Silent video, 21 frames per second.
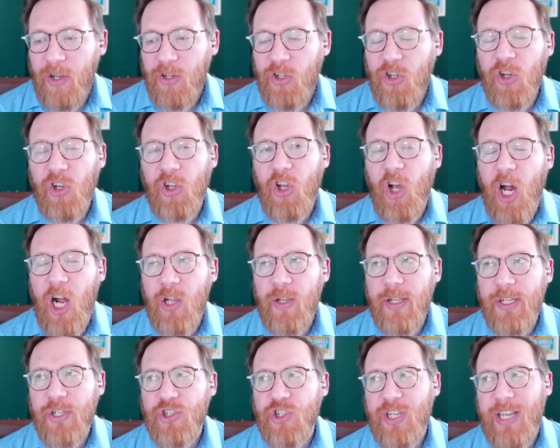took
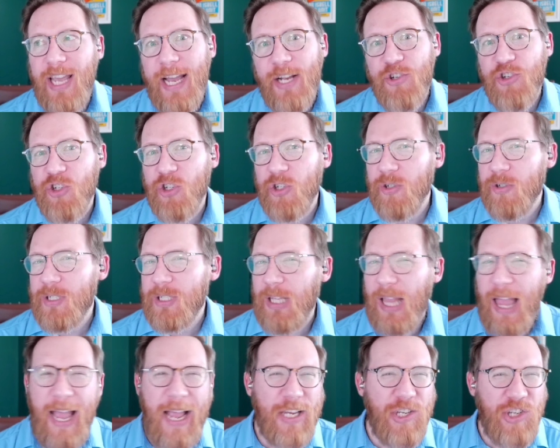college catcher
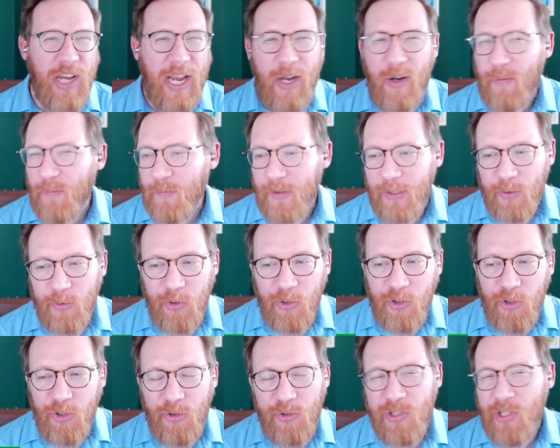slash
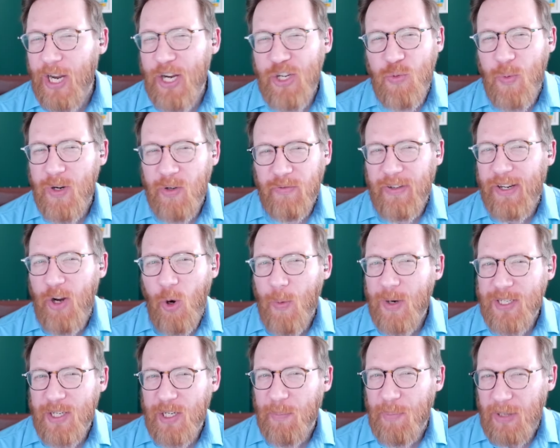outfielder slash we don't really know
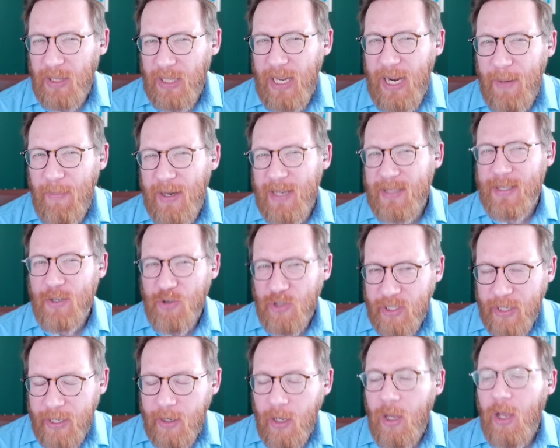where he's going to play, but he's
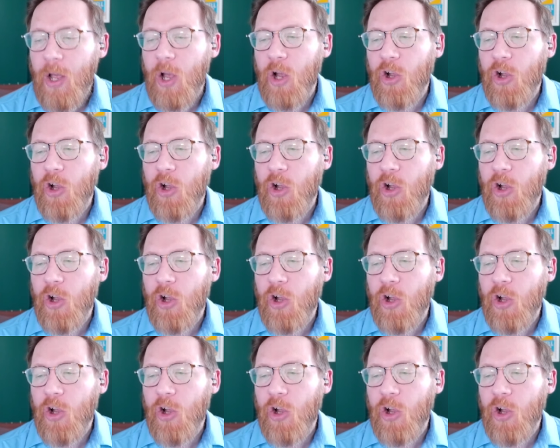interesting,